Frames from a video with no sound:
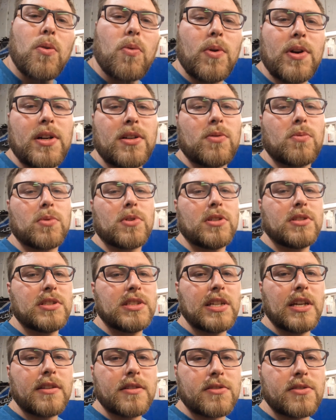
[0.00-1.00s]
where in the world's
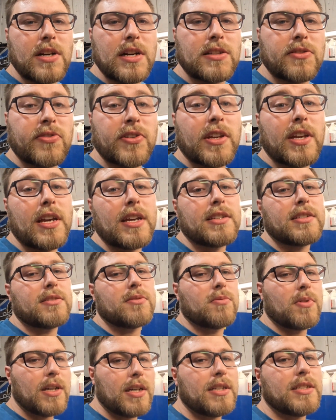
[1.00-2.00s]
the other transfer case?
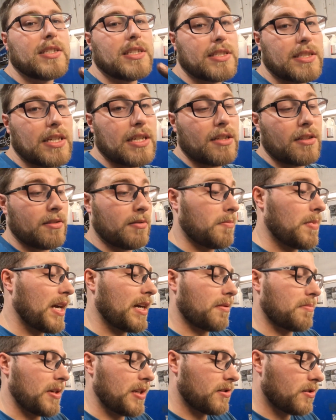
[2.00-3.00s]
Well, it's out in the
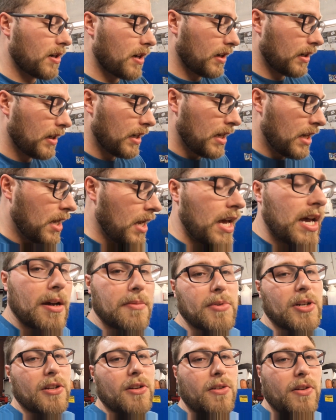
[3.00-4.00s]
back of my truck. I'm
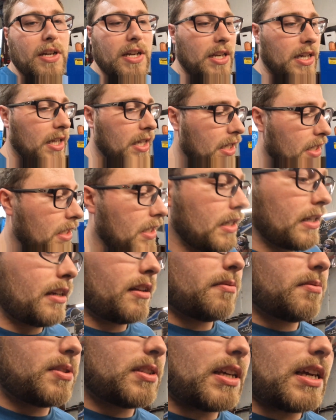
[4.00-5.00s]
gonna go get it, get
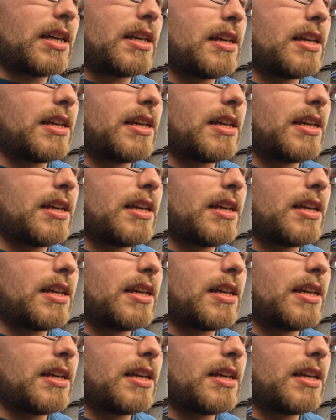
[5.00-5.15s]
them set